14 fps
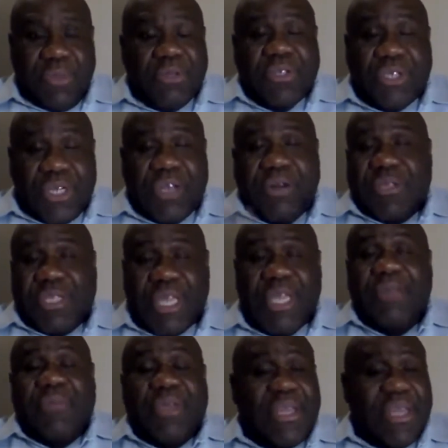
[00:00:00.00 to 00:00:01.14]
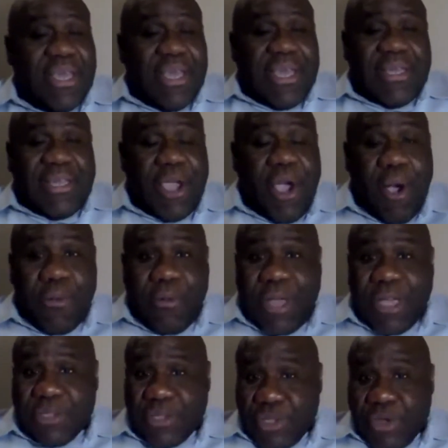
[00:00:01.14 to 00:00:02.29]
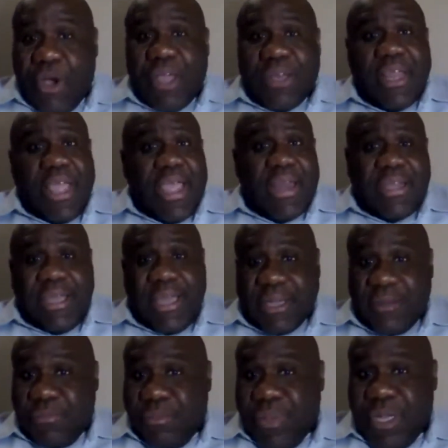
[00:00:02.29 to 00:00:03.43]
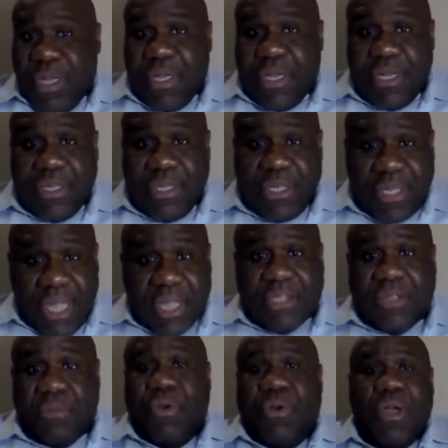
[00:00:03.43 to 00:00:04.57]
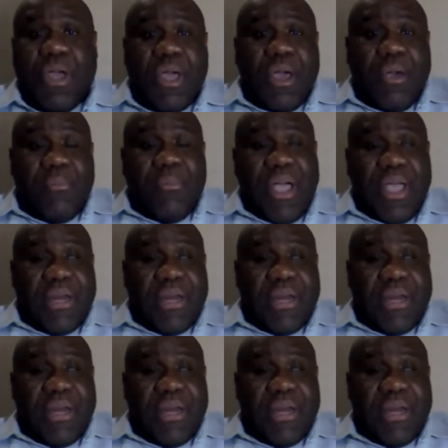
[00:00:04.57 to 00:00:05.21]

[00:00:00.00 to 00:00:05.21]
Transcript: and entertainment, they always thought that it can be deductible. But